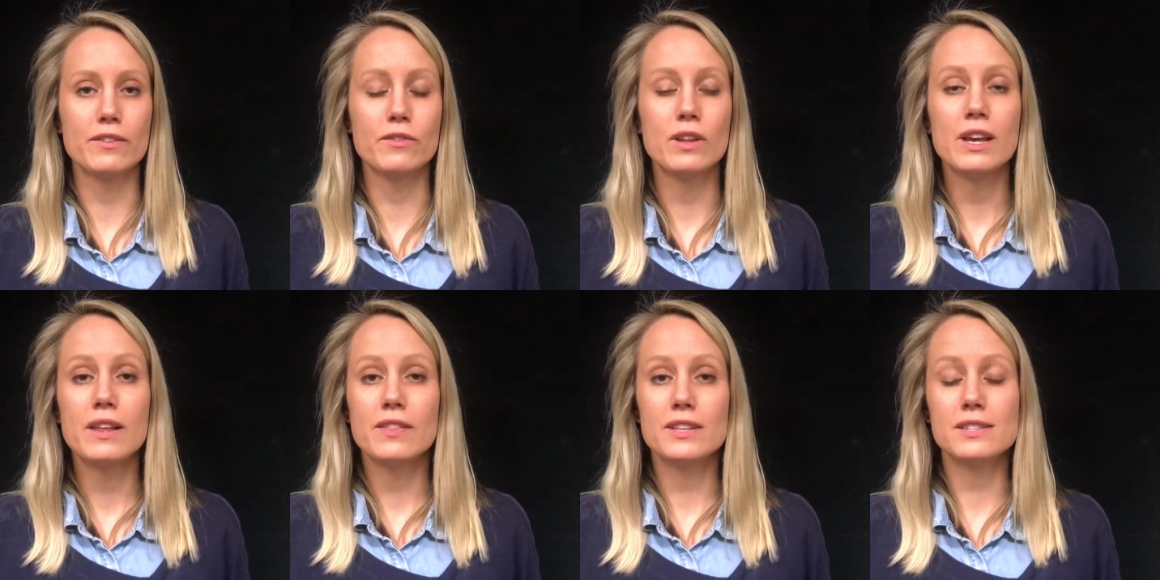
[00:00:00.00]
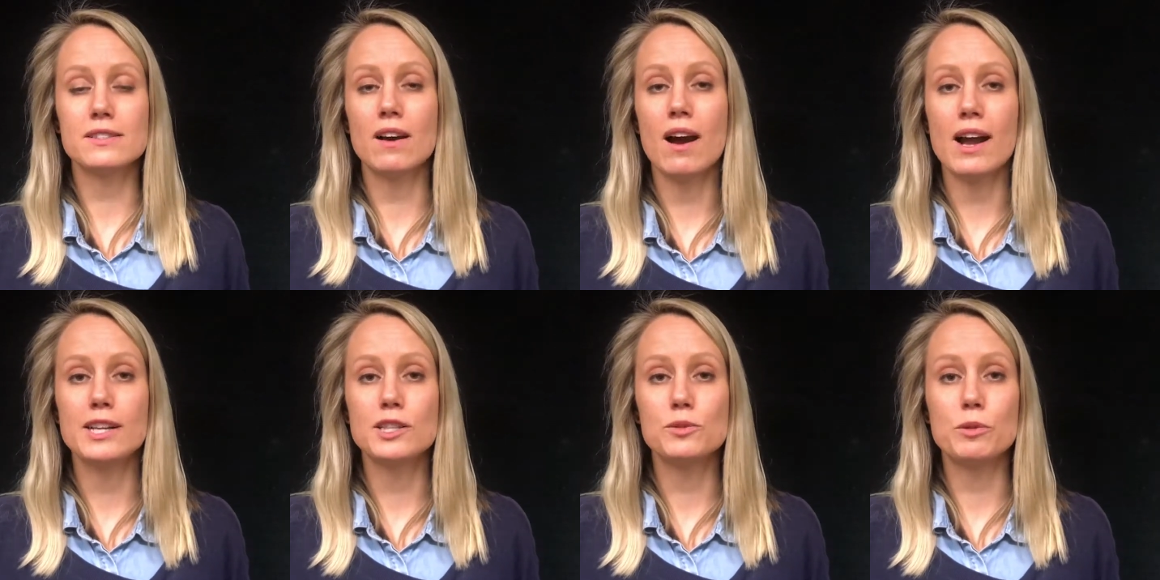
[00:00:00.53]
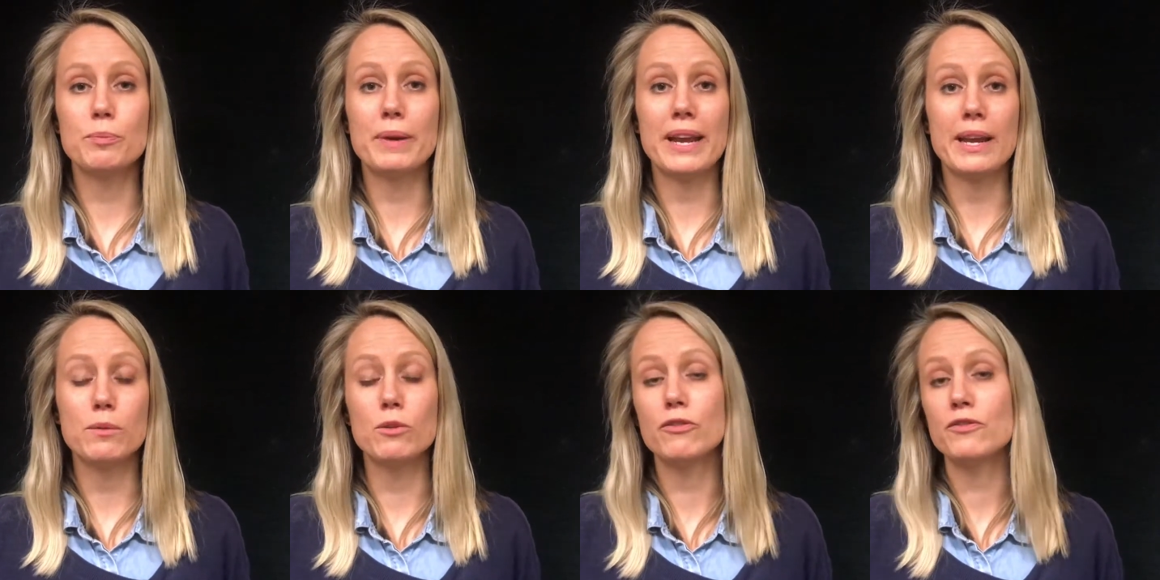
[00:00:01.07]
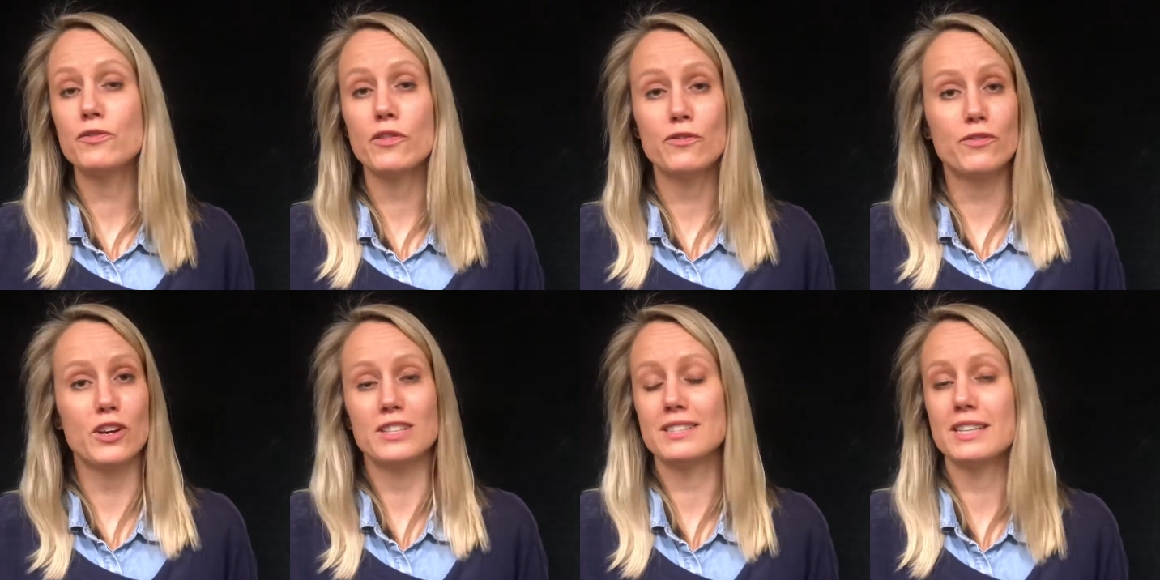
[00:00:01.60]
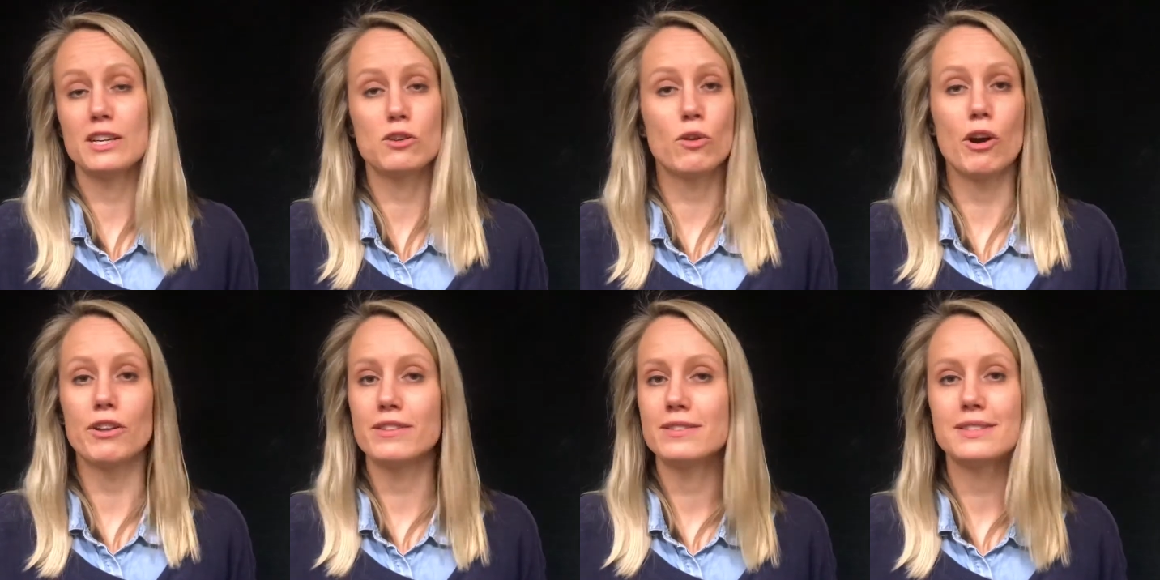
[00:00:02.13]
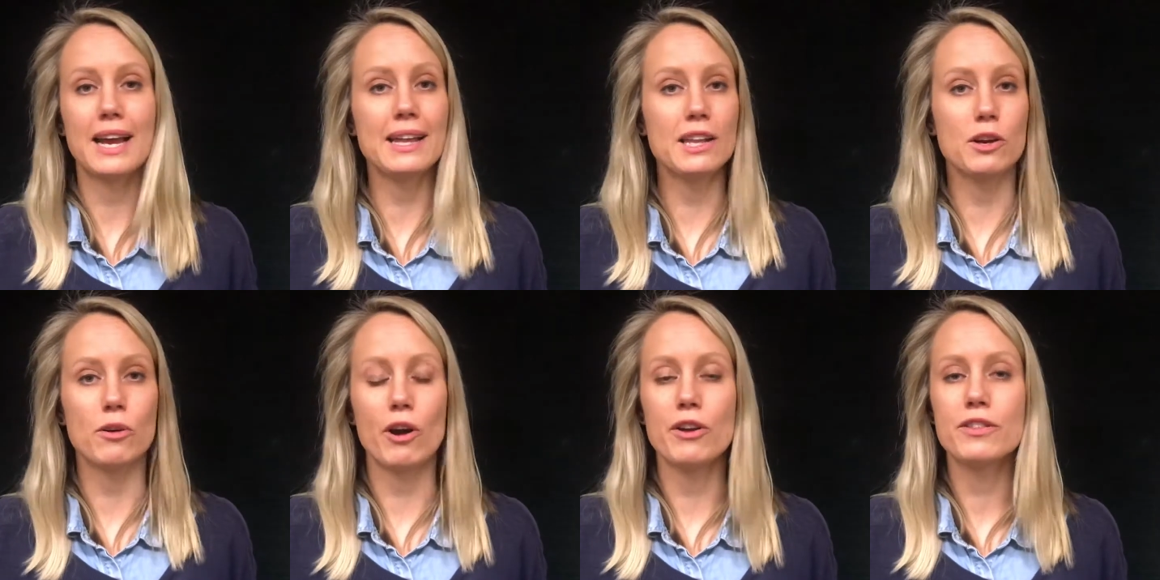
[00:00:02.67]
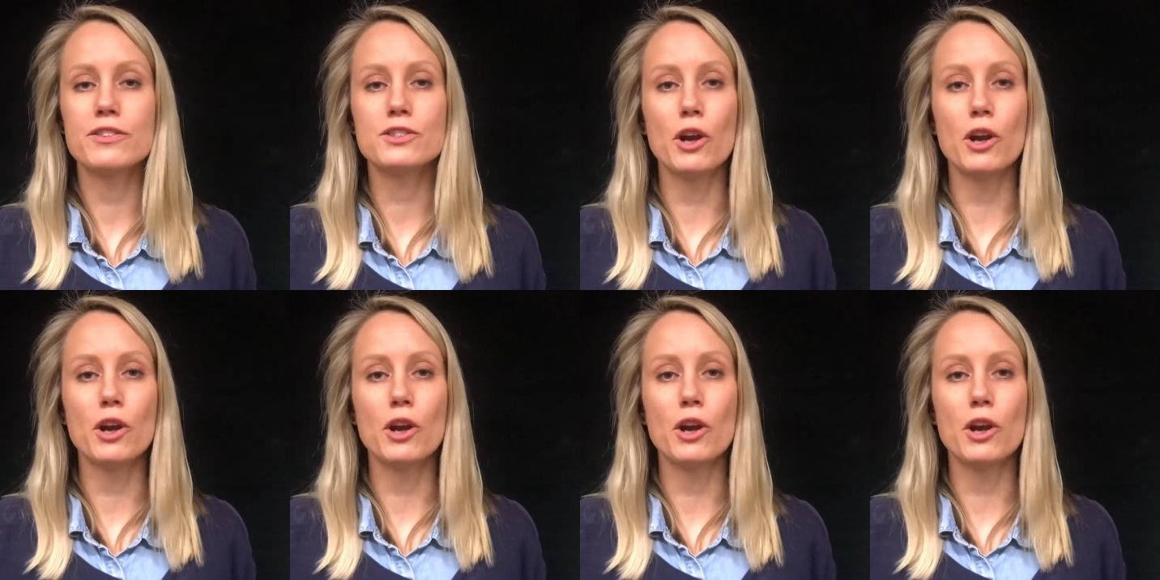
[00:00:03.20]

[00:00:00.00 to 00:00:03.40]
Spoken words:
and the signs would be, well, firstly, growth, daily growth.